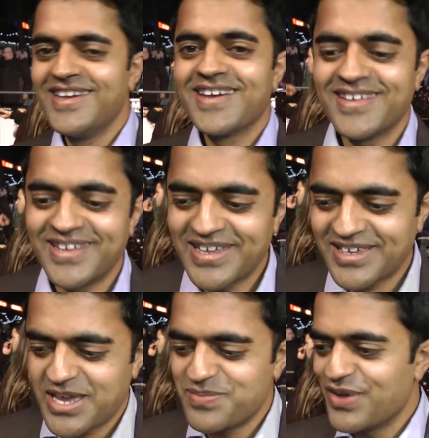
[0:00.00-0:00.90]
and then they
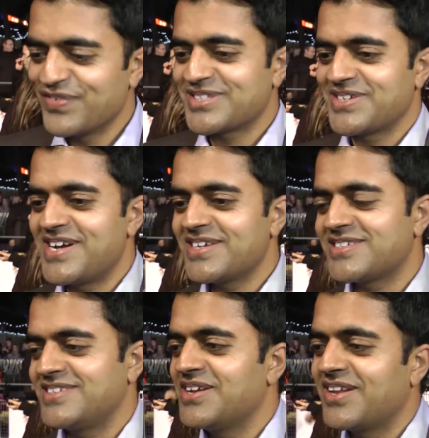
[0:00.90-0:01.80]
came over to
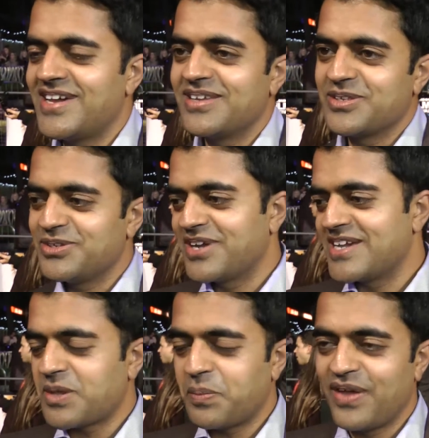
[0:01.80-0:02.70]
us and they're like, you
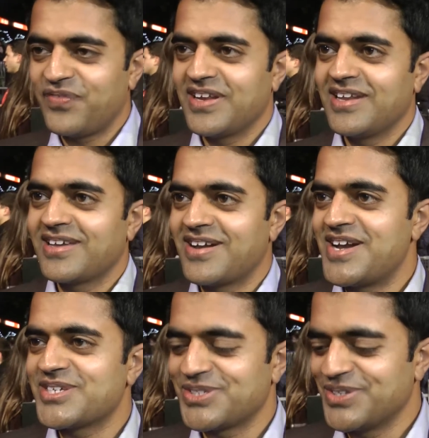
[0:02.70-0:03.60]
guys are perfectly
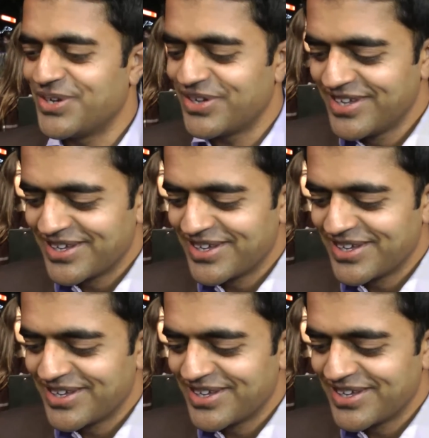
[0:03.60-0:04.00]
cast, you know?